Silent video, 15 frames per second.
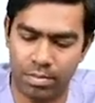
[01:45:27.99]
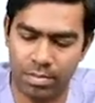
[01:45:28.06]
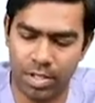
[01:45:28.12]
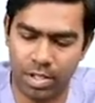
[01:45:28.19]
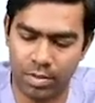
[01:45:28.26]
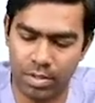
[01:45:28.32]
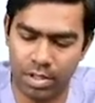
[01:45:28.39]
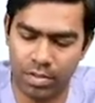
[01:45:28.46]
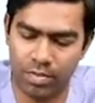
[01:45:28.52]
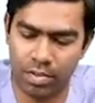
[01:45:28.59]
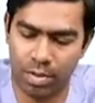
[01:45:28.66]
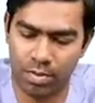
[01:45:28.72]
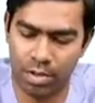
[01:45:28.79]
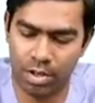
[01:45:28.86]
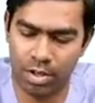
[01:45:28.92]
by using a
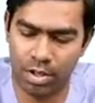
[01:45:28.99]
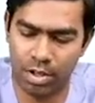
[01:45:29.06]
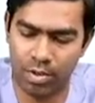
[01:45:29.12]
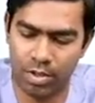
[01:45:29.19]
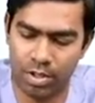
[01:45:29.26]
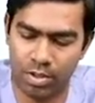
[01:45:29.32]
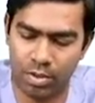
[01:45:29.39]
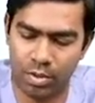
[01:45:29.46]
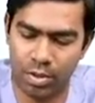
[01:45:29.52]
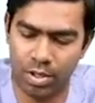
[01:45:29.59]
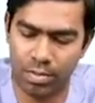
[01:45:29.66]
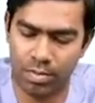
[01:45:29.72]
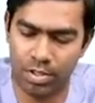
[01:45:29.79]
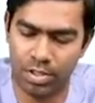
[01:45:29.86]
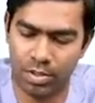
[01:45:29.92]
formula called urine
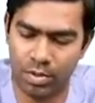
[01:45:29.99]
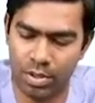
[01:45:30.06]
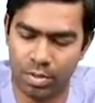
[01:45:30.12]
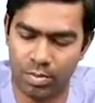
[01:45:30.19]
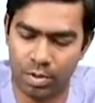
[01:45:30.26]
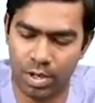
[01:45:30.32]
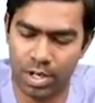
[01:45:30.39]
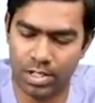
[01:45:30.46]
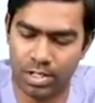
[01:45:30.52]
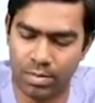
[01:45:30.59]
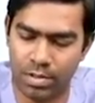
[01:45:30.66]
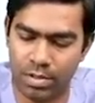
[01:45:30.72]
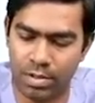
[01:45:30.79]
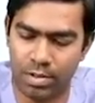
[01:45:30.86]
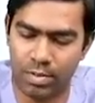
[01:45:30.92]
sodium plus urine potassium
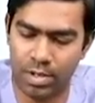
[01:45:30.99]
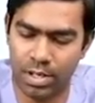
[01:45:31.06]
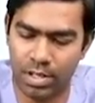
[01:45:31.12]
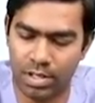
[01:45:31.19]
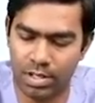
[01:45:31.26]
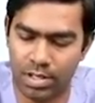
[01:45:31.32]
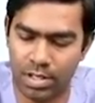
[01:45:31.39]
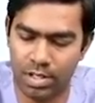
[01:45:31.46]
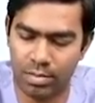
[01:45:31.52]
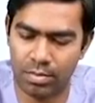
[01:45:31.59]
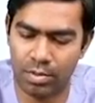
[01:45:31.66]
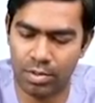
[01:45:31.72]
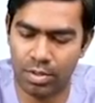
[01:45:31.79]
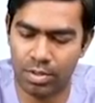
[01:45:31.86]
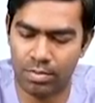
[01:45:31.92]
divided by serum
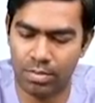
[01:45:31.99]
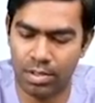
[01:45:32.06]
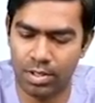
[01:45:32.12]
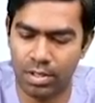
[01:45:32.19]
sodium.